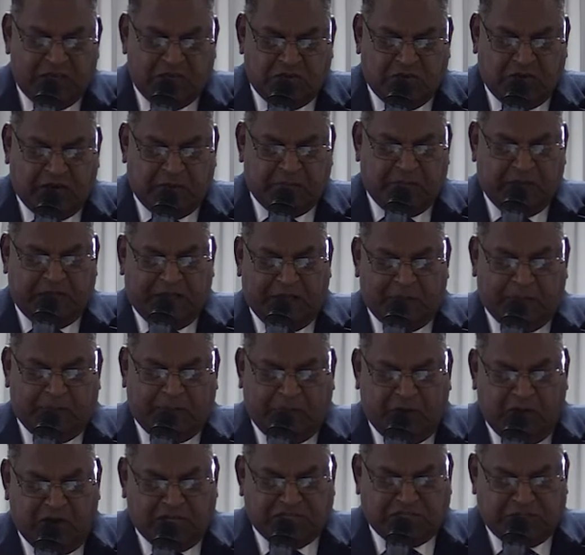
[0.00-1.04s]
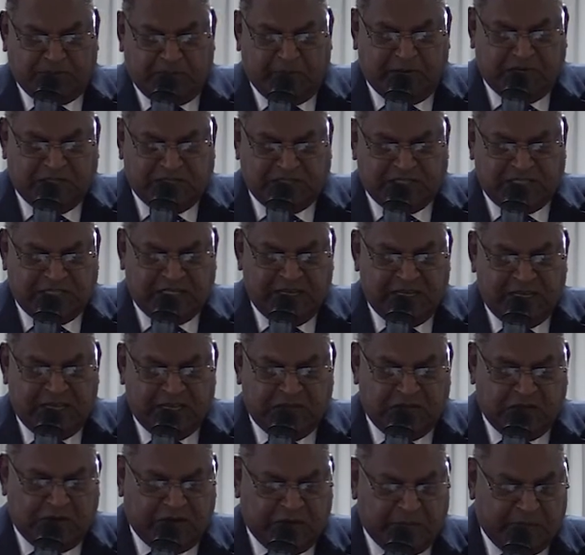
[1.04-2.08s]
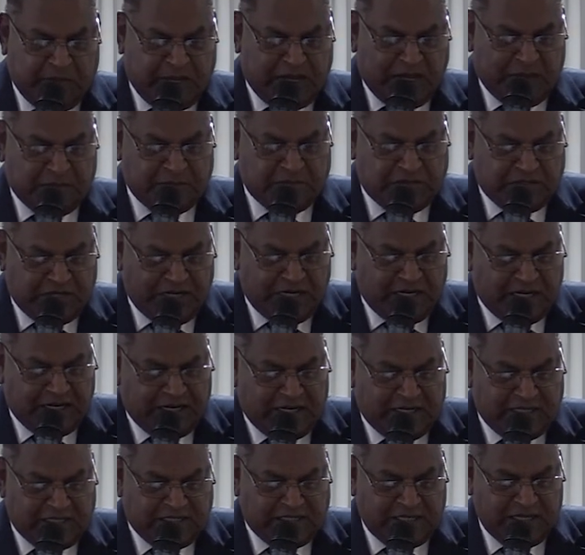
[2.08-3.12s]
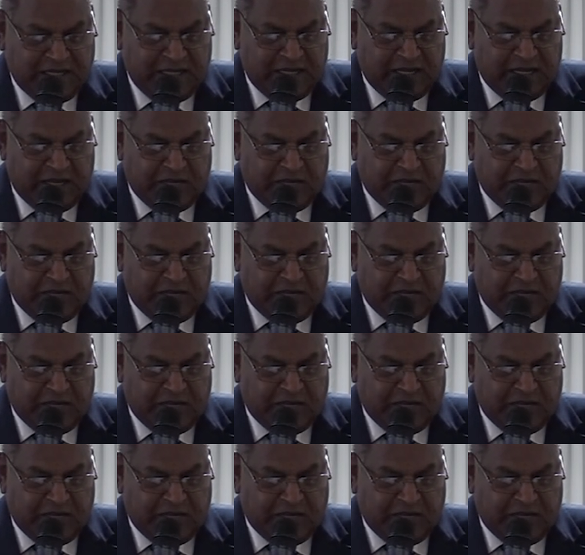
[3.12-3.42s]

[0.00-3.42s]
you can become prosperous, you can become generous,